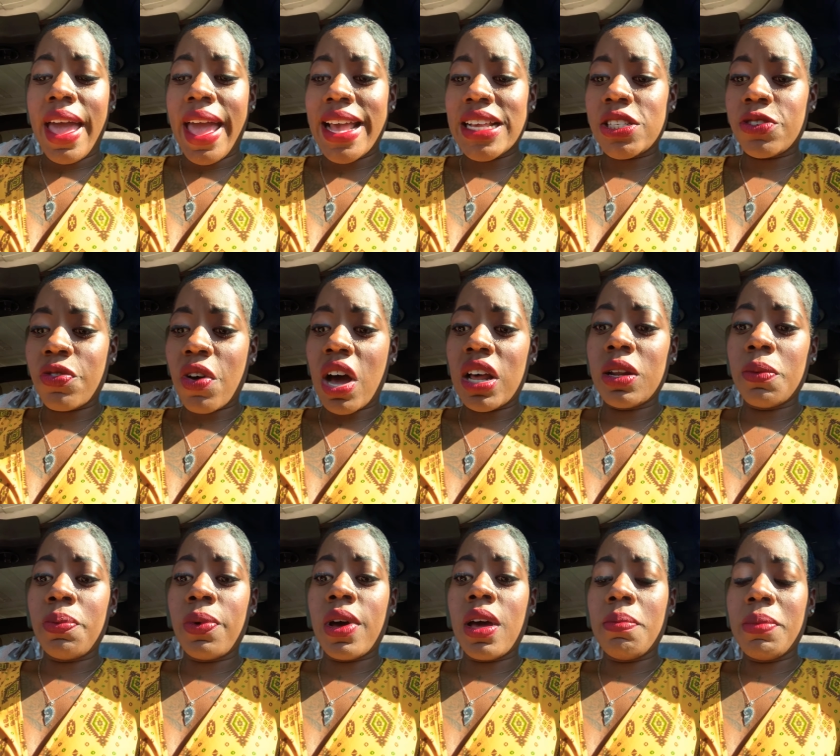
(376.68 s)
has fallen
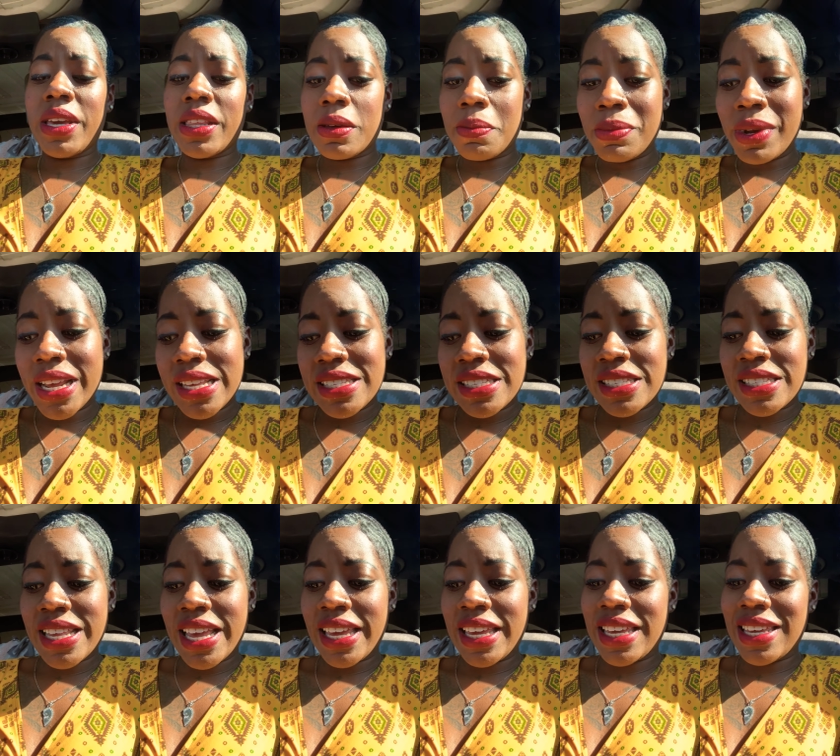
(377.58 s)
upon me, the blessings
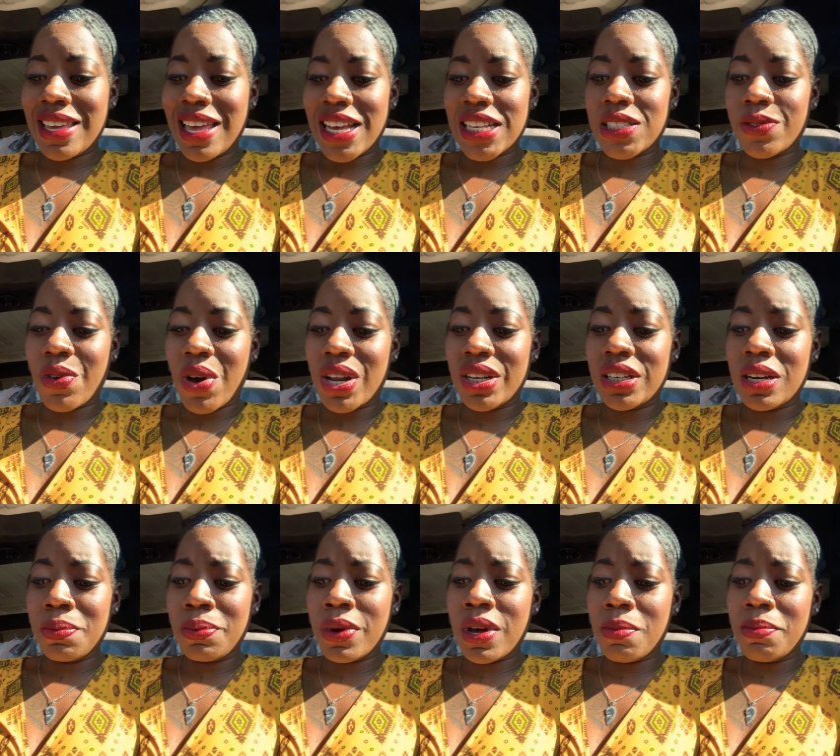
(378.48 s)
that he has fallen
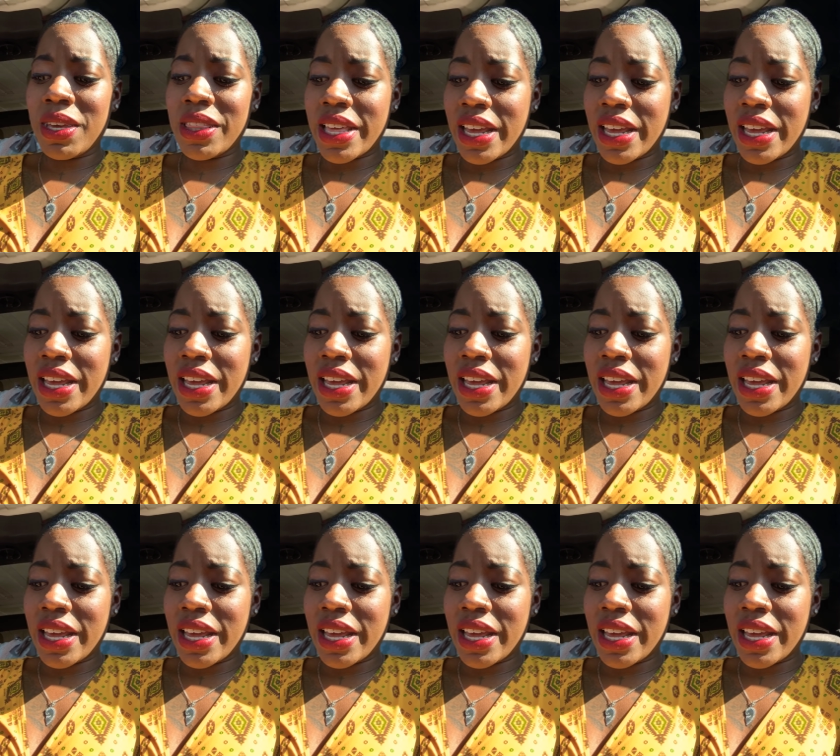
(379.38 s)
upon me,